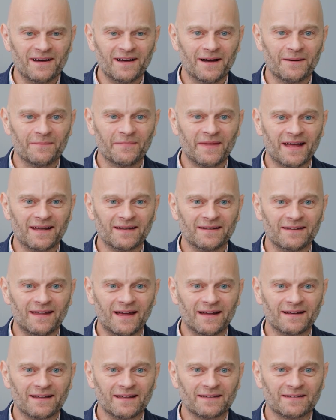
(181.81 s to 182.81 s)

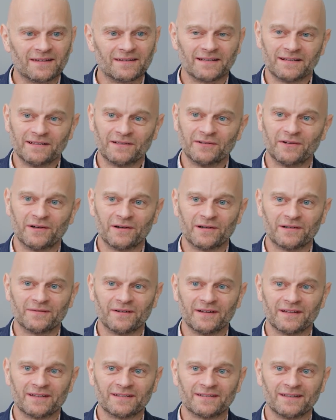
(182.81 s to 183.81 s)
That gets us a little
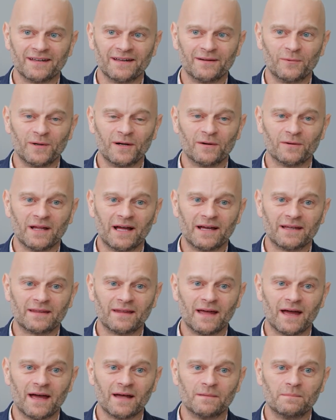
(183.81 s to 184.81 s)
nervous, and we don't like
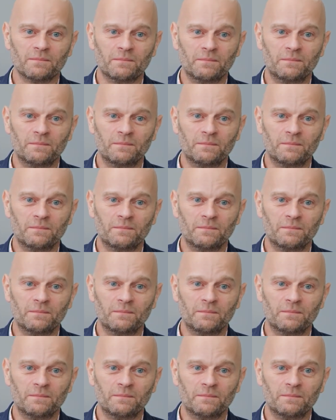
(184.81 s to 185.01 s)
that.